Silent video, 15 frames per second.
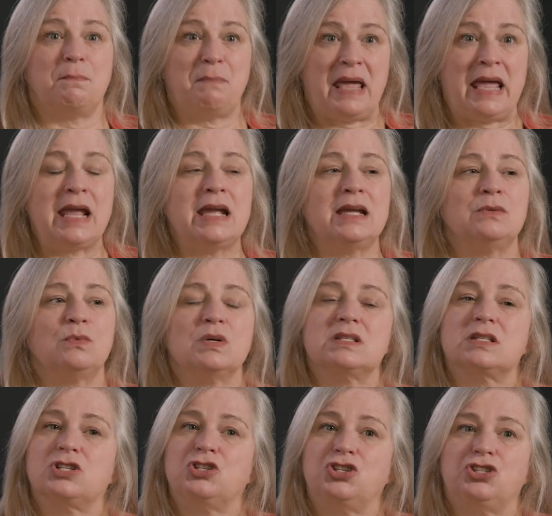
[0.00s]
pain
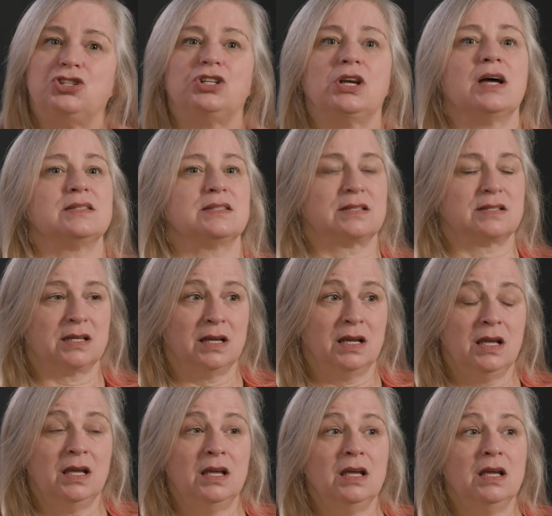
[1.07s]
was just
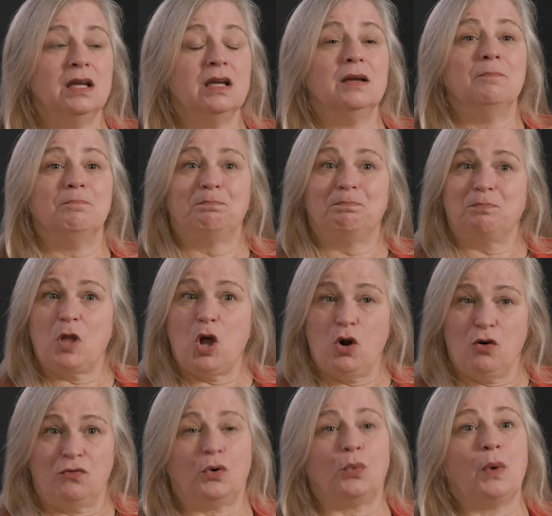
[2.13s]

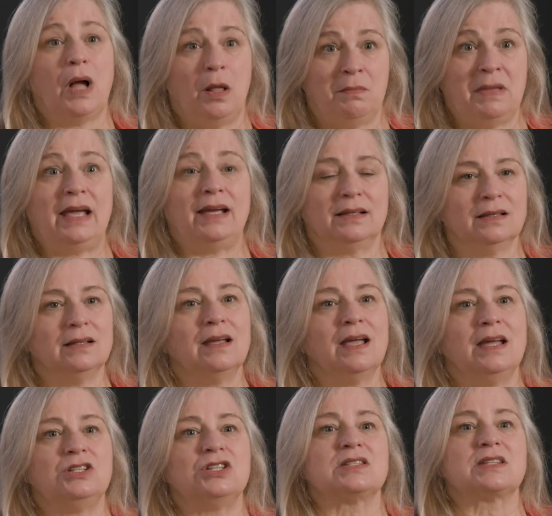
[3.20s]
overwhelming
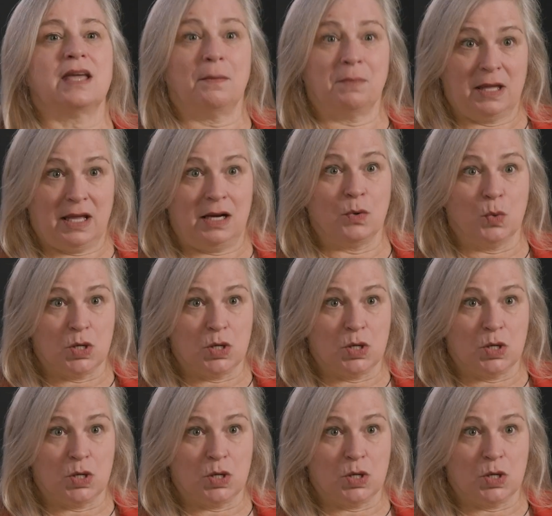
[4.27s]
and just kept getting